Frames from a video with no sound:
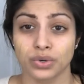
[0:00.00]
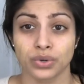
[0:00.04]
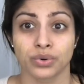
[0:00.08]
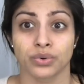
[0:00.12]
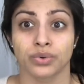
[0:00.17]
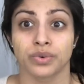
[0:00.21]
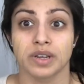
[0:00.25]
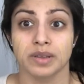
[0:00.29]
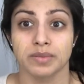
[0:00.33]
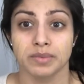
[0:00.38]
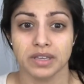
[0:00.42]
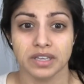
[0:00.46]

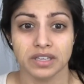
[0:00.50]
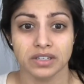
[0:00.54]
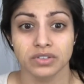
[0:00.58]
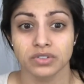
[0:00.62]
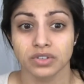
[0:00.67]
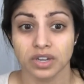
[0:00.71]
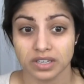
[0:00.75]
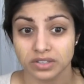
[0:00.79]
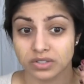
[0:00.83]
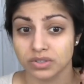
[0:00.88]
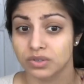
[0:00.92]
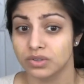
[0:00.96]
creamy
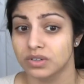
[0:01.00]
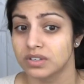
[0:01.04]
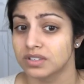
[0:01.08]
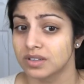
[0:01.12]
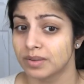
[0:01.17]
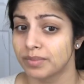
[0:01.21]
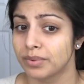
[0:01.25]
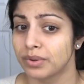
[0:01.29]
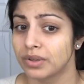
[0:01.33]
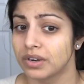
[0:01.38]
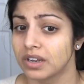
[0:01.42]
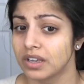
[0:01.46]
as soon as
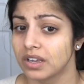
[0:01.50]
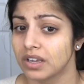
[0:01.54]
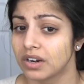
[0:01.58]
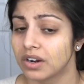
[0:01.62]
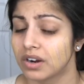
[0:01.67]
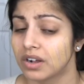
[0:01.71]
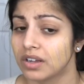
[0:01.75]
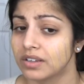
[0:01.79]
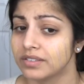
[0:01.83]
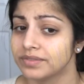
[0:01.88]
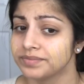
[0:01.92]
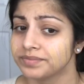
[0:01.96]
I'm putting it
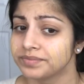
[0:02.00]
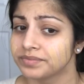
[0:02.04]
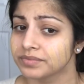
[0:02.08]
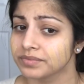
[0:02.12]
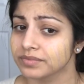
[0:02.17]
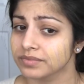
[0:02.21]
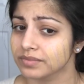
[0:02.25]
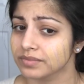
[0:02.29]
on.